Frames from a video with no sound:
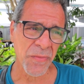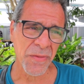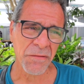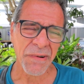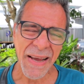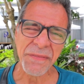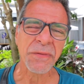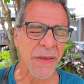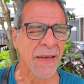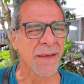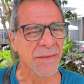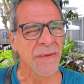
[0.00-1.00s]
The right
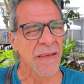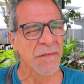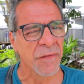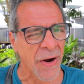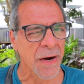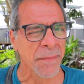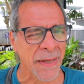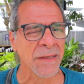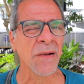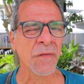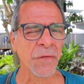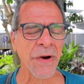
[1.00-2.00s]
thing is the
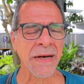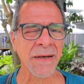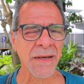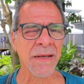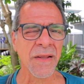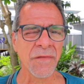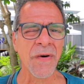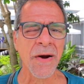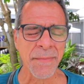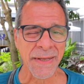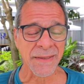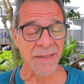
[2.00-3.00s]
environmental friendly,
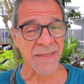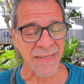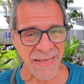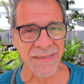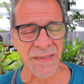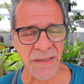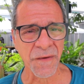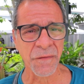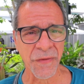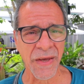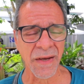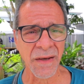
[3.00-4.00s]
environmental sensitive
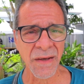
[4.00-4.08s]
thing.